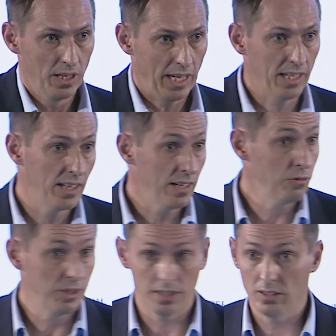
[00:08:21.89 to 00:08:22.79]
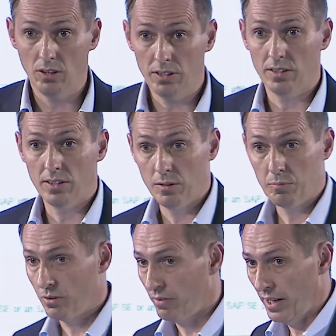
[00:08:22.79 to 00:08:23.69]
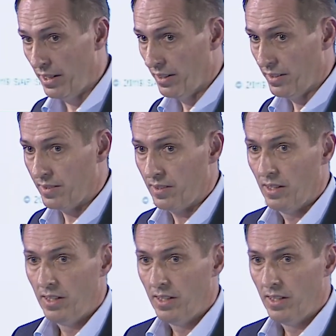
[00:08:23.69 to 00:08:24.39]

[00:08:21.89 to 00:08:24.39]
Again, we are not the providers